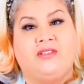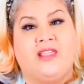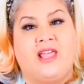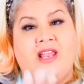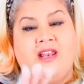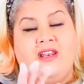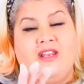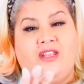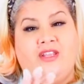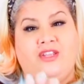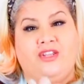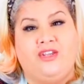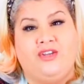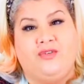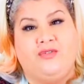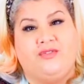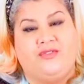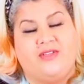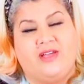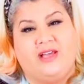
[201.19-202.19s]
then
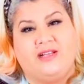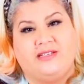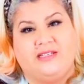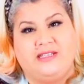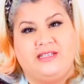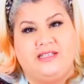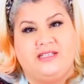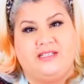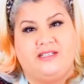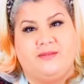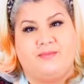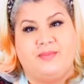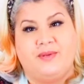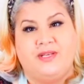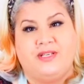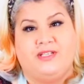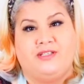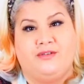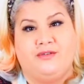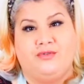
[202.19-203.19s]
use that. It is a
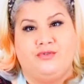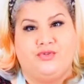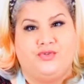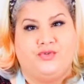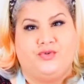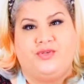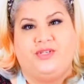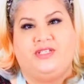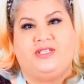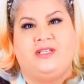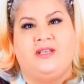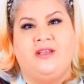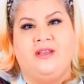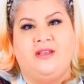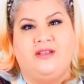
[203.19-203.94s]
personal choice.